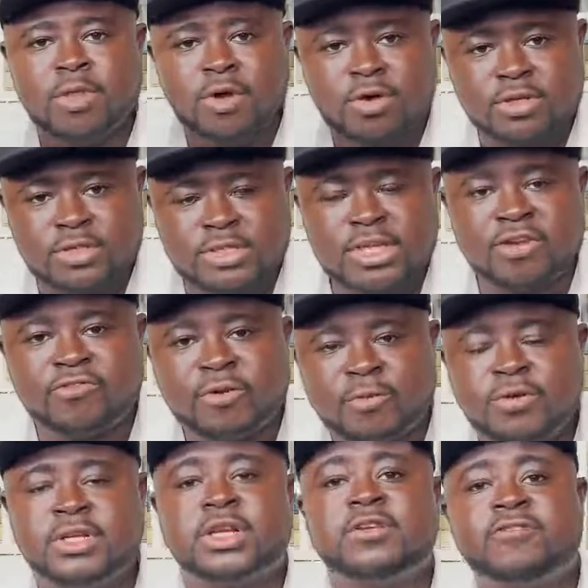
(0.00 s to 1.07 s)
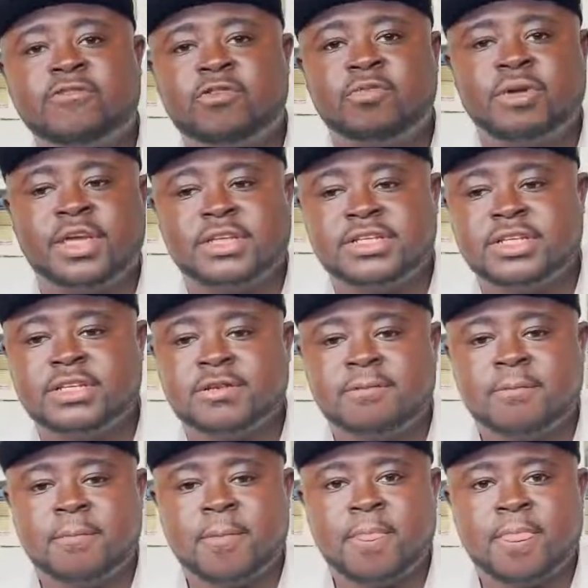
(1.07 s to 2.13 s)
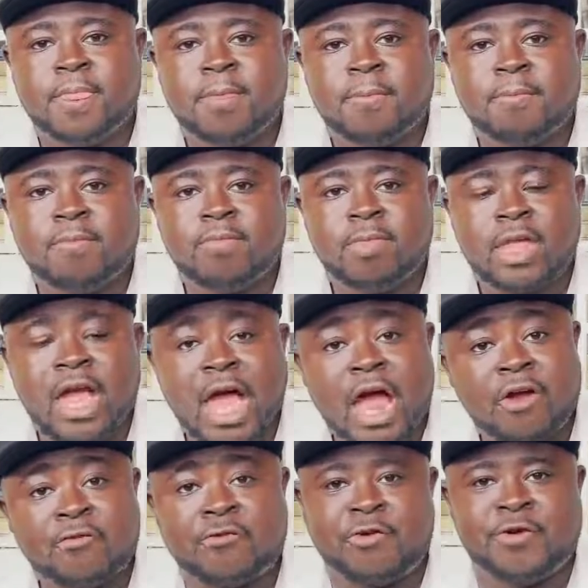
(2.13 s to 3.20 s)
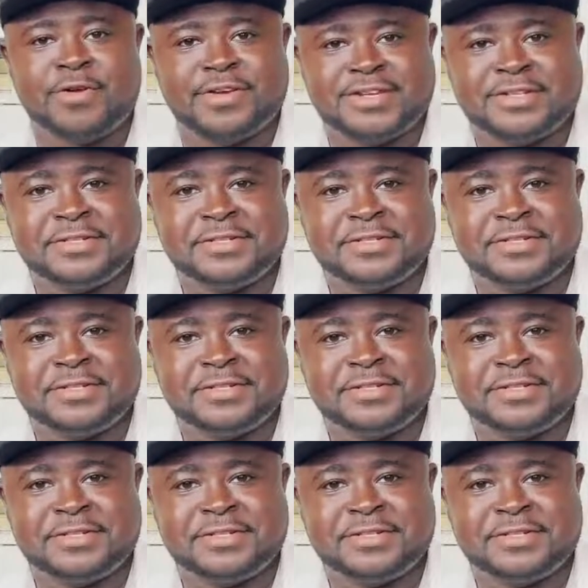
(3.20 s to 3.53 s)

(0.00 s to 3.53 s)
or self-reported information are wrong.